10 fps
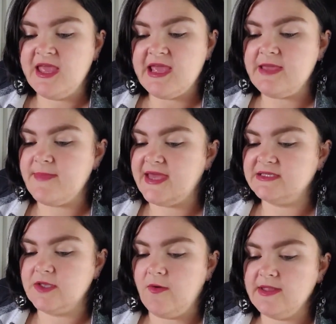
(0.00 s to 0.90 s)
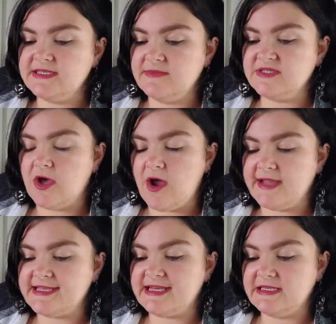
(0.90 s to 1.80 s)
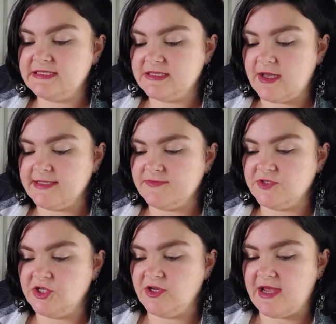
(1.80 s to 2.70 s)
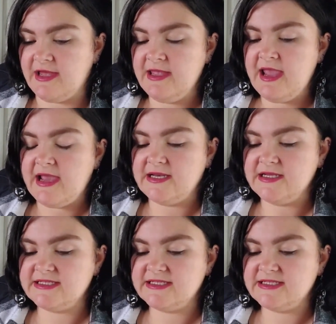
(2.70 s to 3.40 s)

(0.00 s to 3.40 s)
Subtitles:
He makes no attempt to hide that he desires Fortuna. In